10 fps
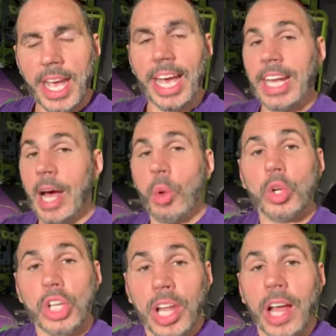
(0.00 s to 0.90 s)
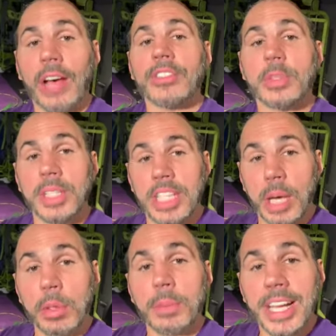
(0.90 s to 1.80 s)
And I would love to be
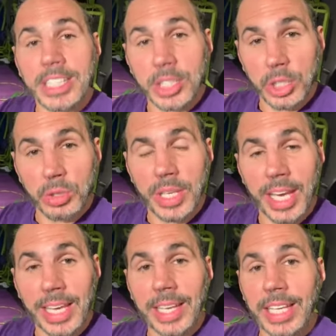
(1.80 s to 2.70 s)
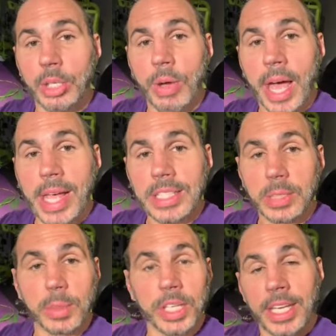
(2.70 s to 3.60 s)
coming back to the UK like you
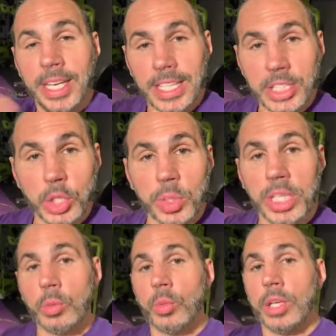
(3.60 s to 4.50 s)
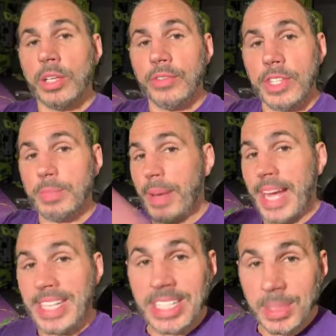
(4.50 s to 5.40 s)
ask, but until we get rid of this
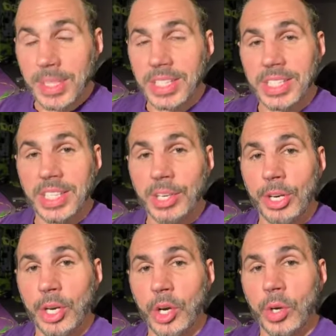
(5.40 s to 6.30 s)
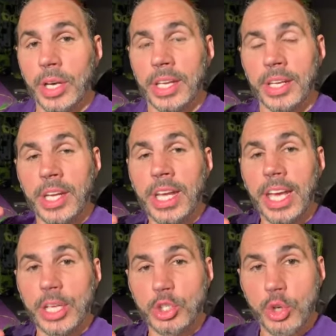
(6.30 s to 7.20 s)
pandemic scenario and
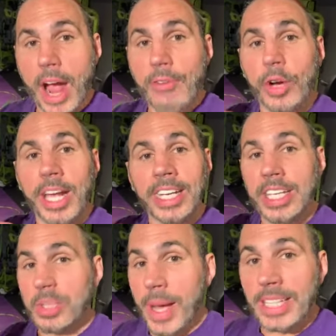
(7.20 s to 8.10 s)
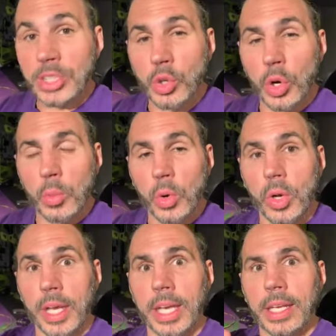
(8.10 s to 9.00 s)
travel kind of gets back to
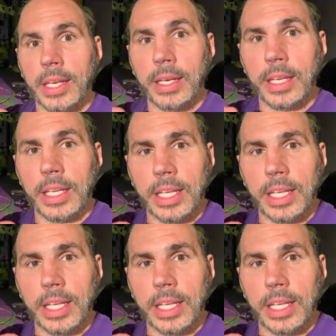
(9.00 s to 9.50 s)
normal and